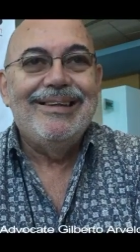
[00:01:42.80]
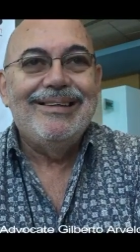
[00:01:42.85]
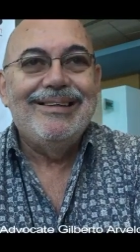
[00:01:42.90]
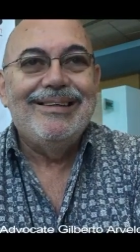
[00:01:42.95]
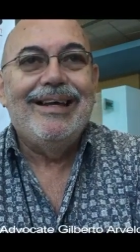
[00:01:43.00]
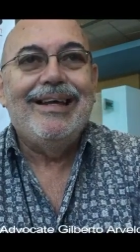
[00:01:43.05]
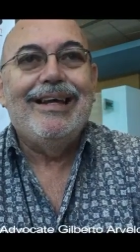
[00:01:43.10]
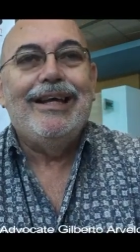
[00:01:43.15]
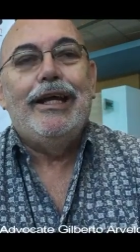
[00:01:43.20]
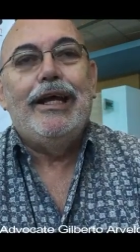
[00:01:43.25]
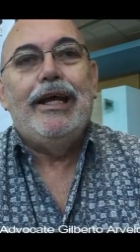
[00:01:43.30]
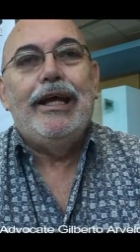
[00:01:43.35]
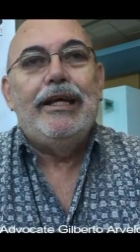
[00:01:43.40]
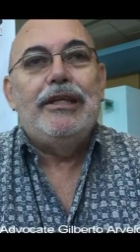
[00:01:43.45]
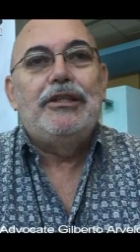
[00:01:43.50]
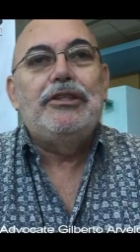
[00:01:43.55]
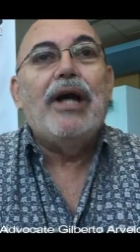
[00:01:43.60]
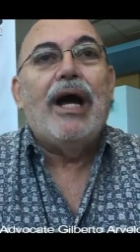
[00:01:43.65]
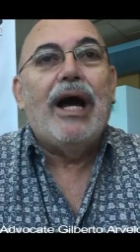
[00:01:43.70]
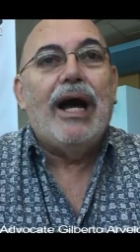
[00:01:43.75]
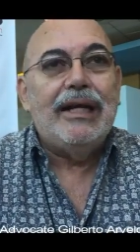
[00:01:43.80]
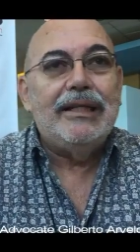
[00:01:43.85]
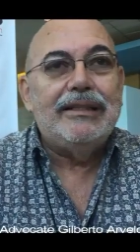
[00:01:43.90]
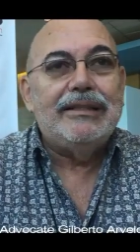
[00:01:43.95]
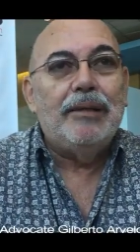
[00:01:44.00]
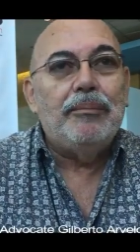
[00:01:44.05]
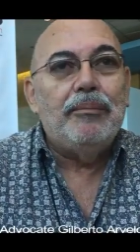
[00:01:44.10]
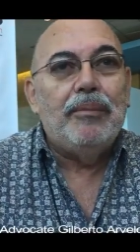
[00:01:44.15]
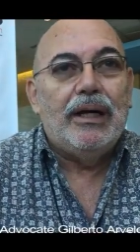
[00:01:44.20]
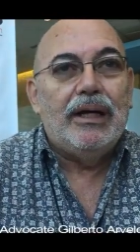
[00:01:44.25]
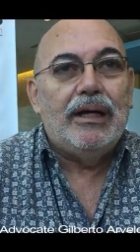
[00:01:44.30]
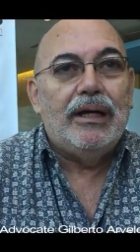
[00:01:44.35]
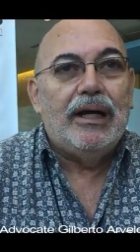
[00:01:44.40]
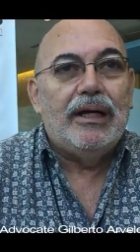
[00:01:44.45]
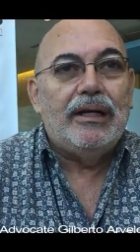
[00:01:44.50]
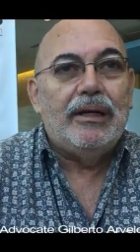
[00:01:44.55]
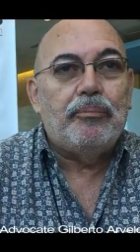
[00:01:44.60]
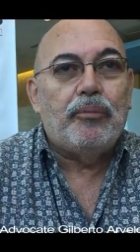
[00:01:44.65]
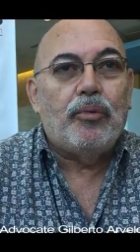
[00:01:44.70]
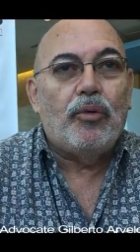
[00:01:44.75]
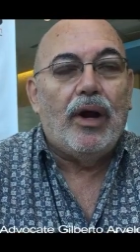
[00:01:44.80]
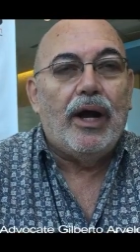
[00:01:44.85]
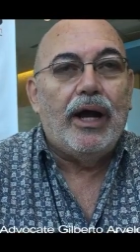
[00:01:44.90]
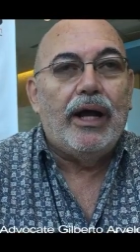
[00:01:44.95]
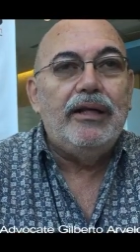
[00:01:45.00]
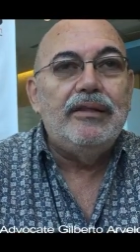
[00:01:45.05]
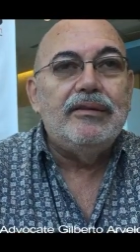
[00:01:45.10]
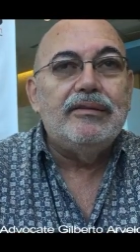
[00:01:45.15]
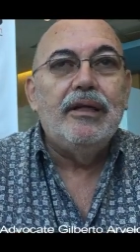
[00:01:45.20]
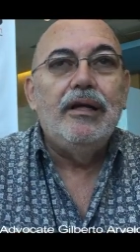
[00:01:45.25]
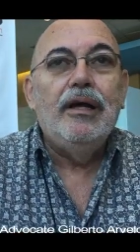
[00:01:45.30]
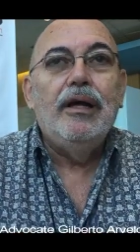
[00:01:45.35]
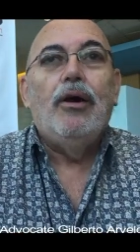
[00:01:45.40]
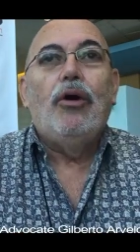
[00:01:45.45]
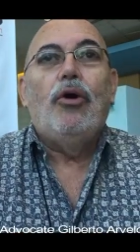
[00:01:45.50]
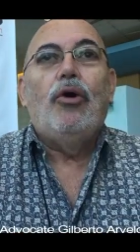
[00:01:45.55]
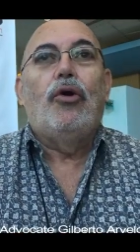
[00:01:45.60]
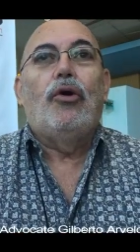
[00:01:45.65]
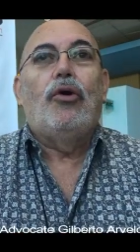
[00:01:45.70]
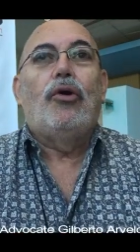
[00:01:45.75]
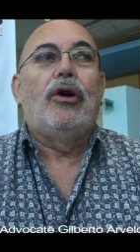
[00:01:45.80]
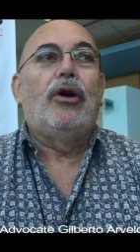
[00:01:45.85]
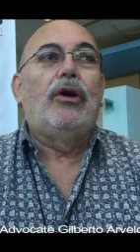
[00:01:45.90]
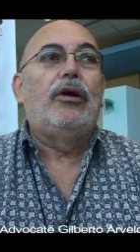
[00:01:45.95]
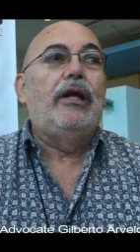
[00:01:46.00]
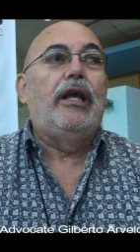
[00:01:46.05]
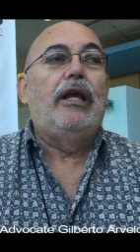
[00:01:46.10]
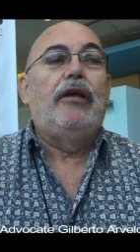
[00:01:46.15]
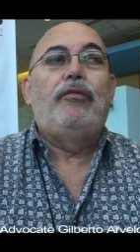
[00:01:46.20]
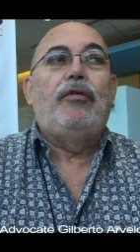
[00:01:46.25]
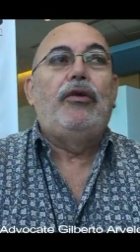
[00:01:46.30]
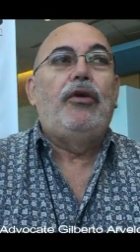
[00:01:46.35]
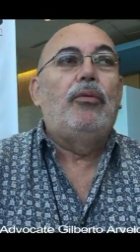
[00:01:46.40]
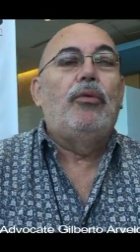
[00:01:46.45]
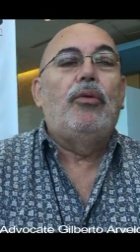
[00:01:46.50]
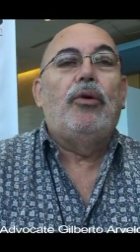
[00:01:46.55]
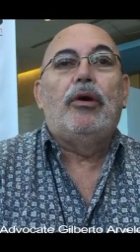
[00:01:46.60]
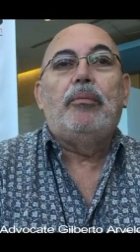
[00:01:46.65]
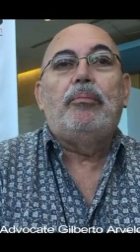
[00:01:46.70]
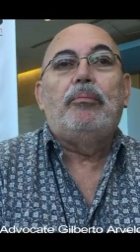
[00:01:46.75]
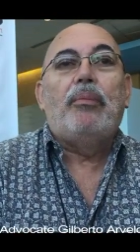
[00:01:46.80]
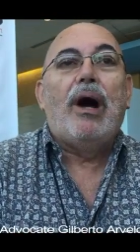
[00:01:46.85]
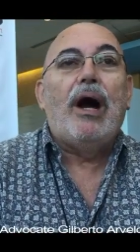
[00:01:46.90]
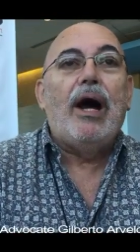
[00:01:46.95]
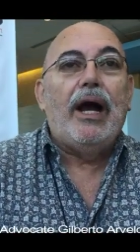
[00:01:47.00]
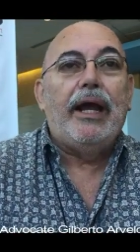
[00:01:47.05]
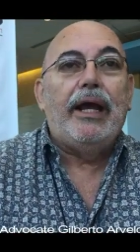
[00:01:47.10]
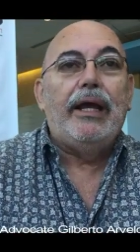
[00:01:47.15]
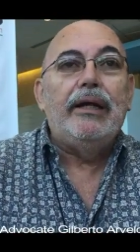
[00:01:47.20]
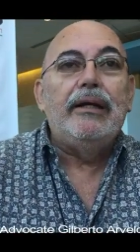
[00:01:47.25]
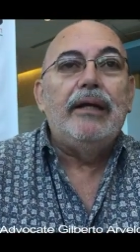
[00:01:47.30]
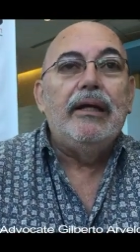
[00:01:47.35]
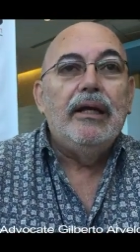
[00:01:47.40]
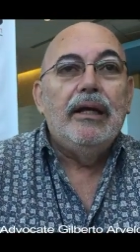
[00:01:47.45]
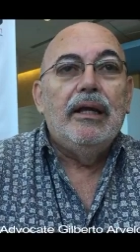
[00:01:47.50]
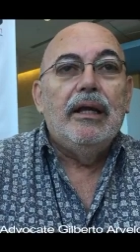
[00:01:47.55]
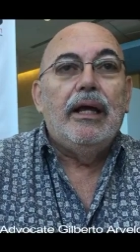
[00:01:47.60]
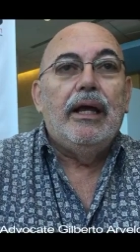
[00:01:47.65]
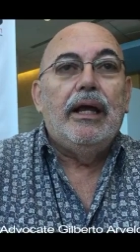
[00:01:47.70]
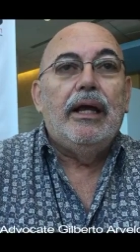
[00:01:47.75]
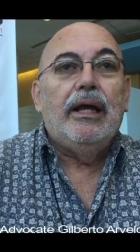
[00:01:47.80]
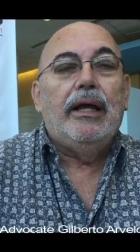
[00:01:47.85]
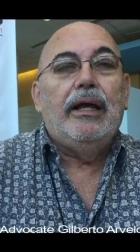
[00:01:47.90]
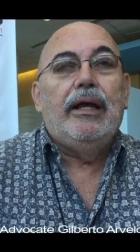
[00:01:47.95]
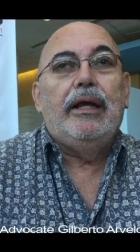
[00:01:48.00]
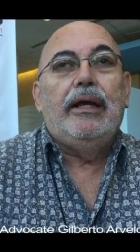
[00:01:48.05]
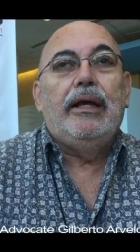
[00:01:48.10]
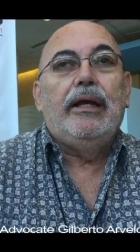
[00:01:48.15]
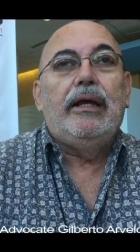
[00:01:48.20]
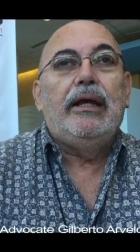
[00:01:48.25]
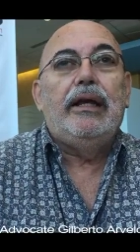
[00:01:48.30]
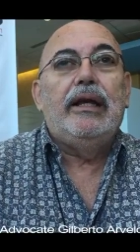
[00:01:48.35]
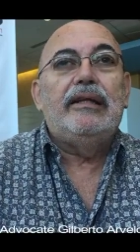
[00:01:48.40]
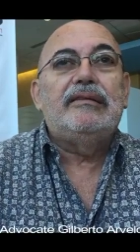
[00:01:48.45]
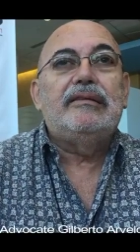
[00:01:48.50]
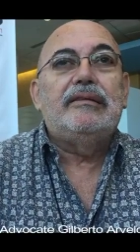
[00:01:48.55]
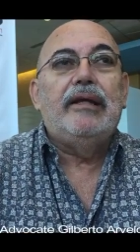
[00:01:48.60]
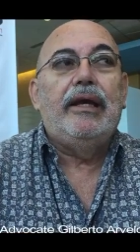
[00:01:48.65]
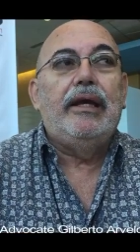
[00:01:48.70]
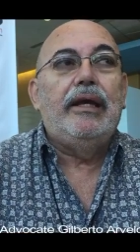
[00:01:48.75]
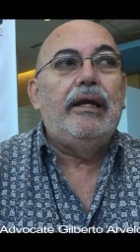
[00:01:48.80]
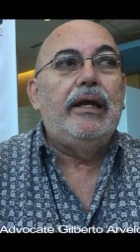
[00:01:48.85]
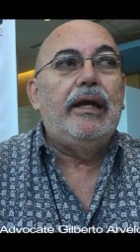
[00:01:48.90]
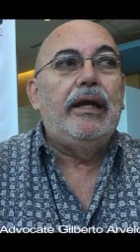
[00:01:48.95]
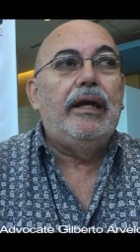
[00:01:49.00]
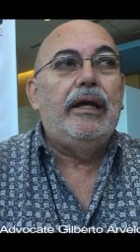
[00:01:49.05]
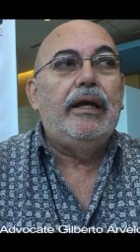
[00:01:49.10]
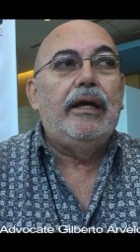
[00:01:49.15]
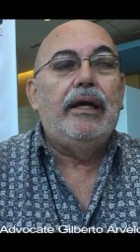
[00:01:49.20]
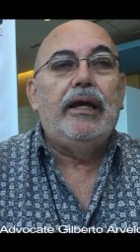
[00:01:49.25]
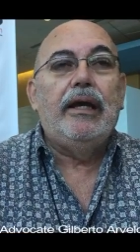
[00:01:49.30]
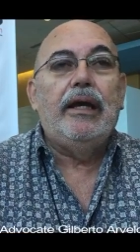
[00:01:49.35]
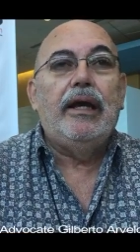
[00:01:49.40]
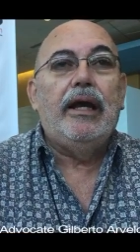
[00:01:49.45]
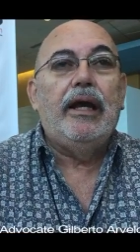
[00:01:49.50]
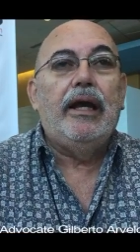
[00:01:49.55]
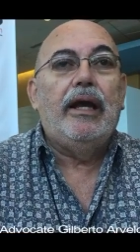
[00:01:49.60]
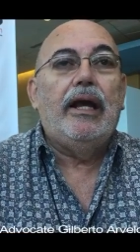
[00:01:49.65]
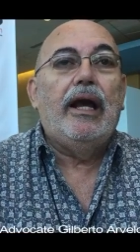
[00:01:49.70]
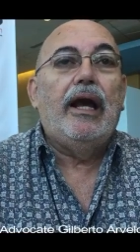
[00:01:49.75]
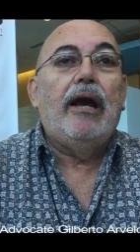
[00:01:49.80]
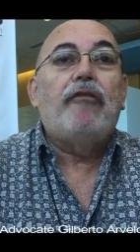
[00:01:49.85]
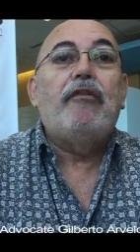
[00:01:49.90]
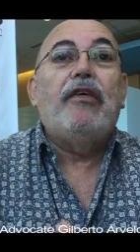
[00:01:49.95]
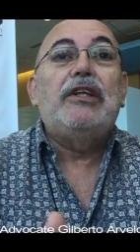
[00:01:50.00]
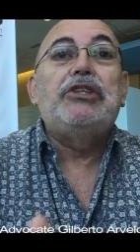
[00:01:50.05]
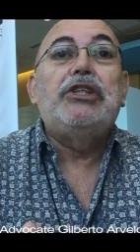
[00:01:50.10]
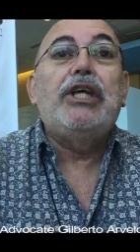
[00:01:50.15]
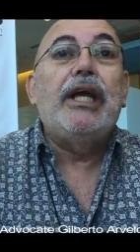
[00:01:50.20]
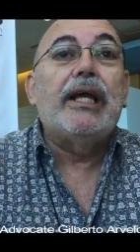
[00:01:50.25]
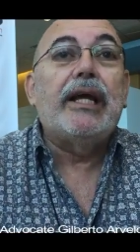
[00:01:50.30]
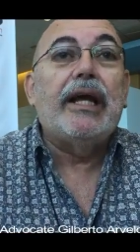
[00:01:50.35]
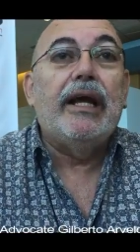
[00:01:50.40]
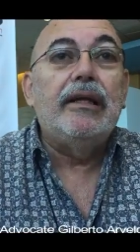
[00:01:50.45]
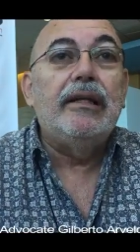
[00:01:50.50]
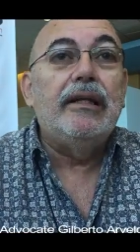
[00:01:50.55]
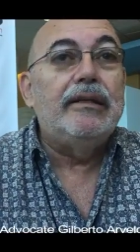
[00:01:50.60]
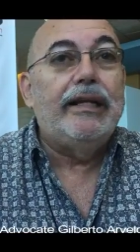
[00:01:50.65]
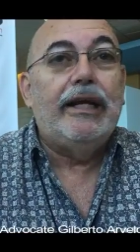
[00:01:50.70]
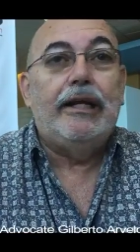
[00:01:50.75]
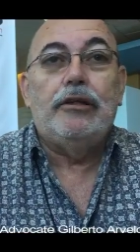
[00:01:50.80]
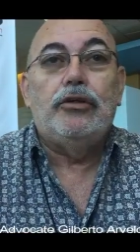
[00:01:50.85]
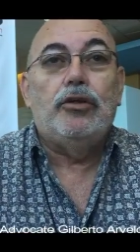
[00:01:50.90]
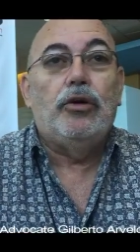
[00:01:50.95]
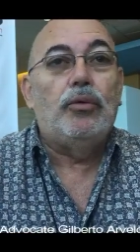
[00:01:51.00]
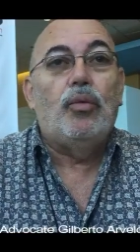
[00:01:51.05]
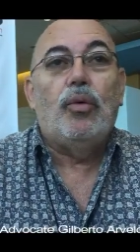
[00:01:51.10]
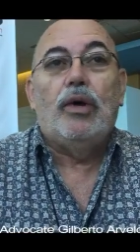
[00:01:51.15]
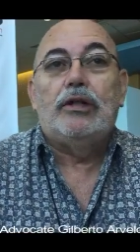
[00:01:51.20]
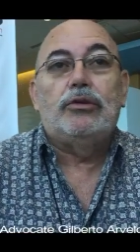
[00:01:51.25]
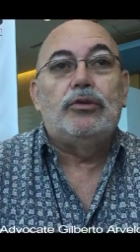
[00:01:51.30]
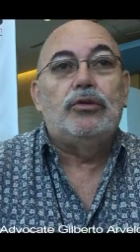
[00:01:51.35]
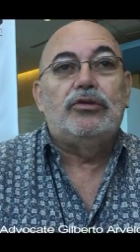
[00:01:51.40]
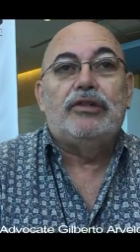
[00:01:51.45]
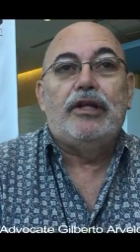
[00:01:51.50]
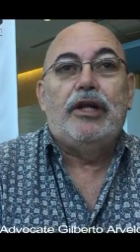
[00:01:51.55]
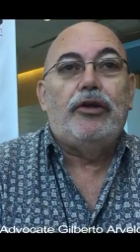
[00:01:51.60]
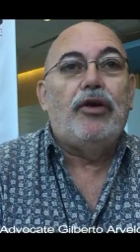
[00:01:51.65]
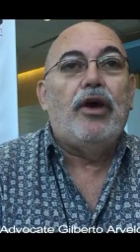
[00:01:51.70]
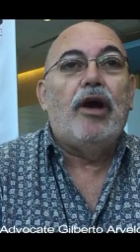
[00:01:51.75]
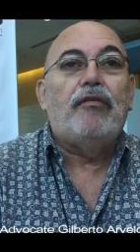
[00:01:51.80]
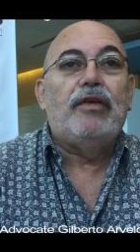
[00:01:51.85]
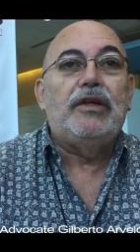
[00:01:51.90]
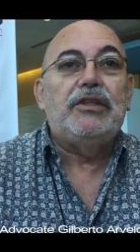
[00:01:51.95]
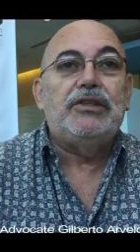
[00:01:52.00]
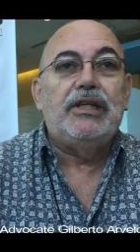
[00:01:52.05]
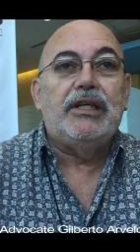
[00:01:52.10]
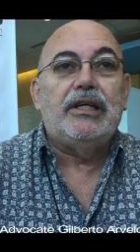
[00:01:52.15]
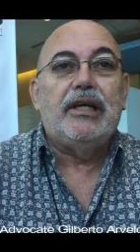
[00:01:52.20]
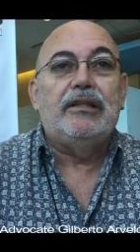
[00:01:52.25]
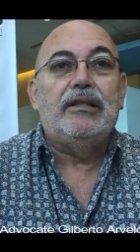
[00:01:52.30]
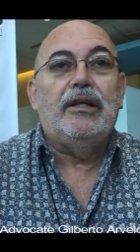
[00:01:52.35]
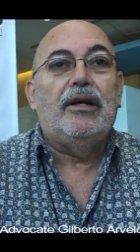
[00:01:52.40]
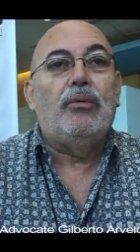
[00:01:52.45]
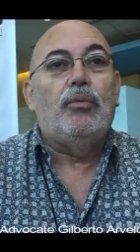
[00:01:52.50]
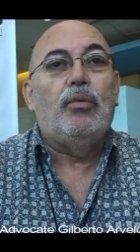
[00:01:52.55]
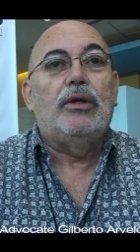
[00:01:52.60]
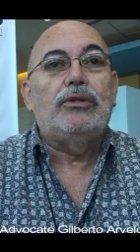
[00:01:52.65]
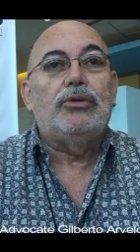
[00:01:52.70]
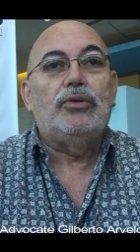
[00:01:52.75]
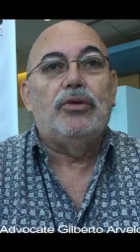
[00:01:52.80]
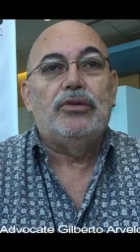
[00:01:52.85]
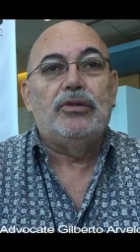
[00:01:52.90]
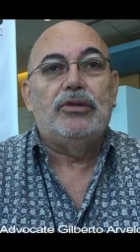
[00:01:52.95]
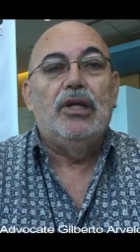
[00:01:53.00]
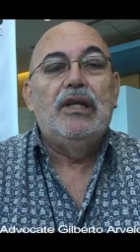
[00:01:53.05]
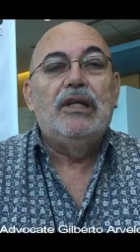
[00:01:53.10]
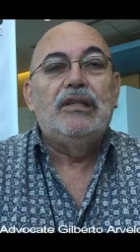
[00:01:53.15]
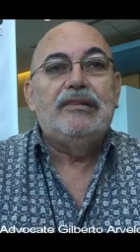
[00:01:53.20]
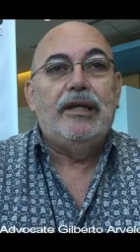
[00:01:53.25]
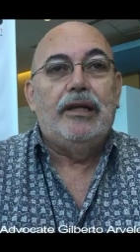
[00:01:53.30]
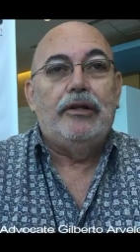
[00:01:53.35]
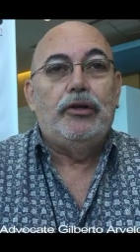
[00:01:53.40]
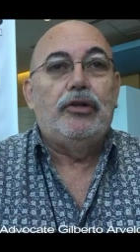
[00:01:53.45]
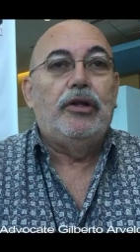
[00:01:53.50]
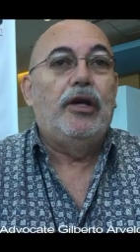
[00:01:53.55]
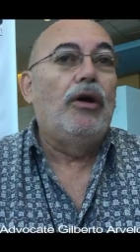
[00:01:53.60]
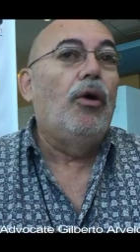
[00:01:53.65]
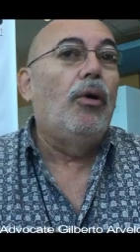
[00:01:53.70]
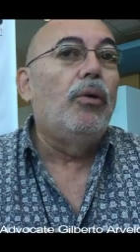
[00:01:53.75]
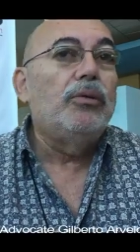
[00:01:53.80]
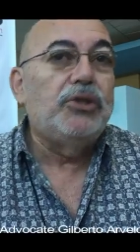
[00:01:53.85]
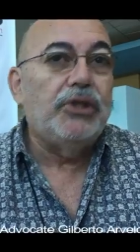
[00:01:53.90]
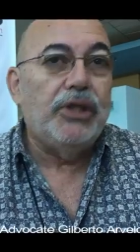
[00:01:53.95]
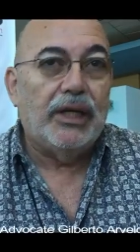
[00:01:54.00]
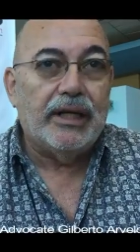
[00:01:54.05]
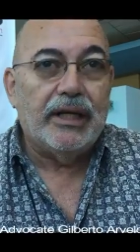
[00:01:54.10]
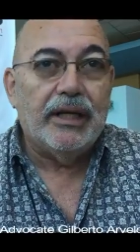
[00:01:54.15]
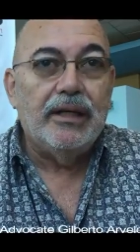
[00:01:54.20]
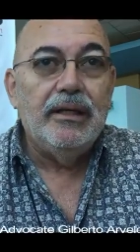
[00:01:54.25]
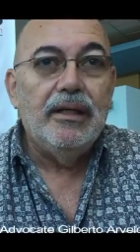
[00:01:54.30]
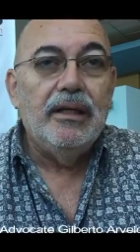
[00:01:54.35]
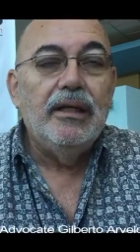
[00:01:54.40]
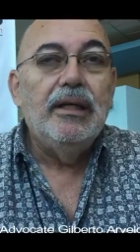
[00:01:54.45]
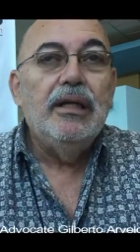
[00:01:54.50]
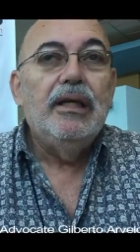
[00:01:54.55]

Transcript: the each item at, a price or if you were buying a, uh, let's say uh, a, a, half a chicken they don't want to sell you half a chicken they want to sell you the whole chicken